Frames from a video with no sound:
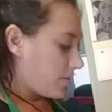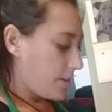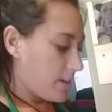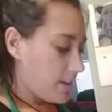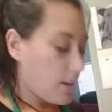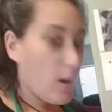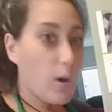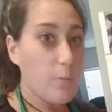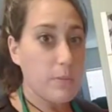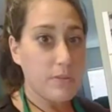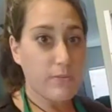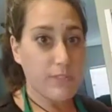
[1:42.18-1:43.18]
the
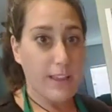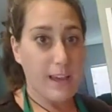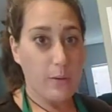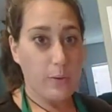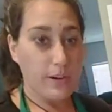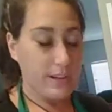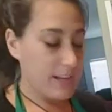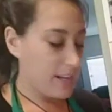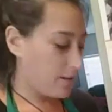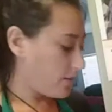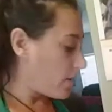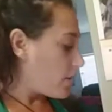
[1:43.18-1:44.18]
almond flour in
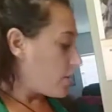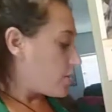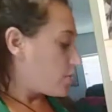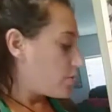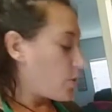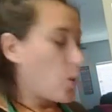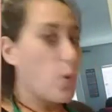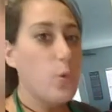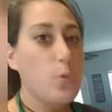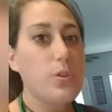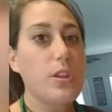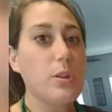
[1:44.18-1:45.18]
here.
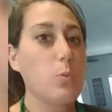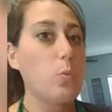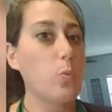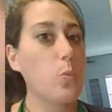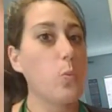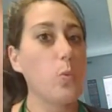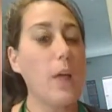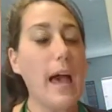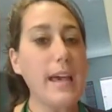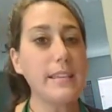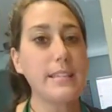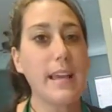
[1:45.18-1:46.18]
So the
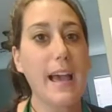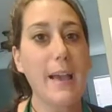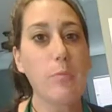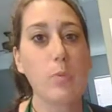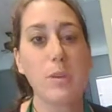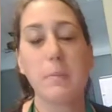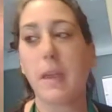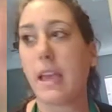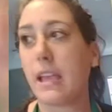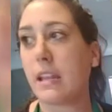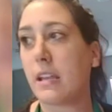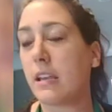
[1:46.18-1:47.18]
last time we
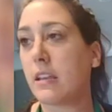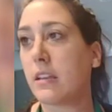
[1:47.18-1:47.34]
made,